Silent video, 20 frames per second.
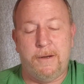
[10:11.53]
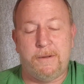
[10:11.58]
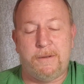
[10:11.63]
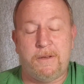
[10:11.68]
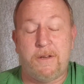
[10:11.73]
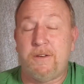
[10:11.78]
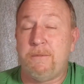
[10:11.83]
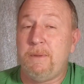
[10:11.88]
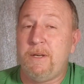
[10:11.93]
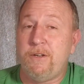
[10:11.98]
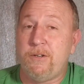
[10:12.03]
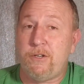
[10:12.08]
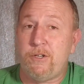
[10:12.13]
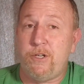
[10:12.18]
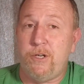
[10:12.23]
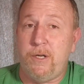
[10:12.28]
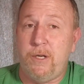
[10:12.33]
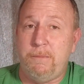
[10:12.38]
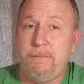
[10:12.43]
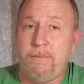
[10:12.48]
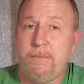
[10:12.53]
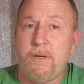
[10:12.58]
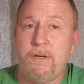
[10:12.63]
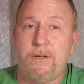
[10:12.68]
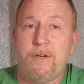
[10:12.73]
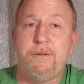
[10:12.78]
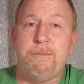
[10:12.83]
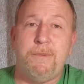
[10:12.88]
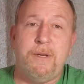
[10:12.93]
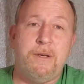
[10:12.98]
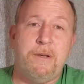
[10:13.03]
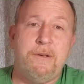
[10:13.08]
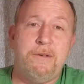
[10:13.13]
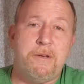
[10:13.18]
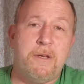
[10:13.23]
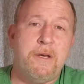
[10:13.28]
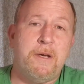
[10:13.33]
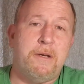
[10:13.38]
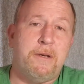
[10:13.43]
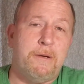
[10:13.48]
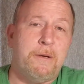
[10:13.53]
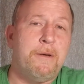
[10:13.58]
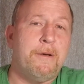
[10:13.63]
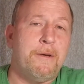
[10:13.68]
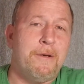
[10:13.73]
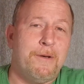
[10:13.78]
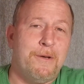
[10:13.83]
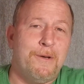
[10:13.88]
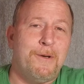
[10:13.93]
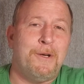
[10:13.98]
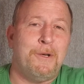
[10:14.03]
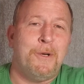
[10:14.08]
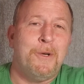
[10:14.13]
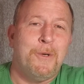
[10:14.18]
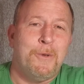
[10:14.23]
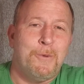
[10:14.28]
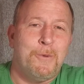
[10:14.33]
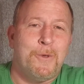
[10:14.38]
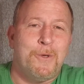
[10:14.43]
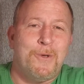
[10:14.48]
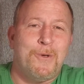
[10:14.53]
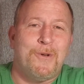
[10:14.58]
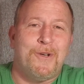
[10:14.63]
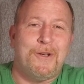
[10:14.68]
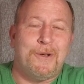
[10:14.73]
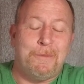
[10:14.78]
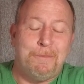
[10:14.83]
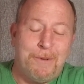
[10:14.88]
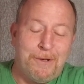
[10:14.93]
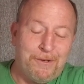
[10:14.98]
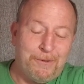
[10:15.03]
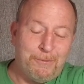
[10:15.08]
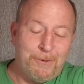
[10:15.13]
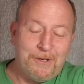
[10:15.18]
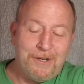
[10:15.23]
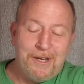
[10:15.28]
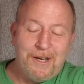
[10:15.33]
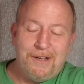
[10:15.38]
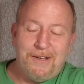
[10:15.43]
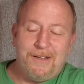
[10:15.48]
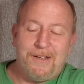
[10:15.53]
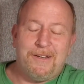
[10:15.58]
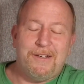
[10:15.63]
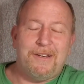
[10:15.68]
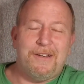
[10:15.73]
Doesn't mean it's cheap. It just means that we're doing the best we can to